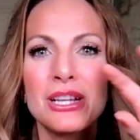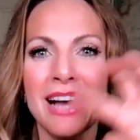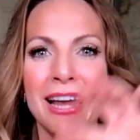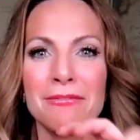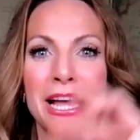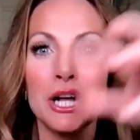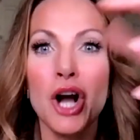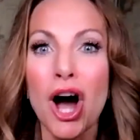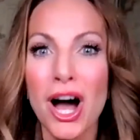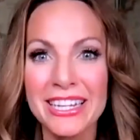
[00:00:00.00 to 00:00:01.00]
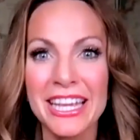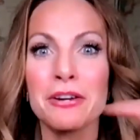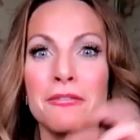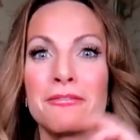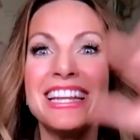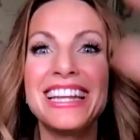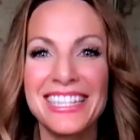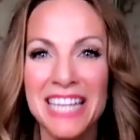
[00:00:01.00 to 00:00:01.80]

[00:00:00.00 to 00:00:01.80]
kind of like God intervening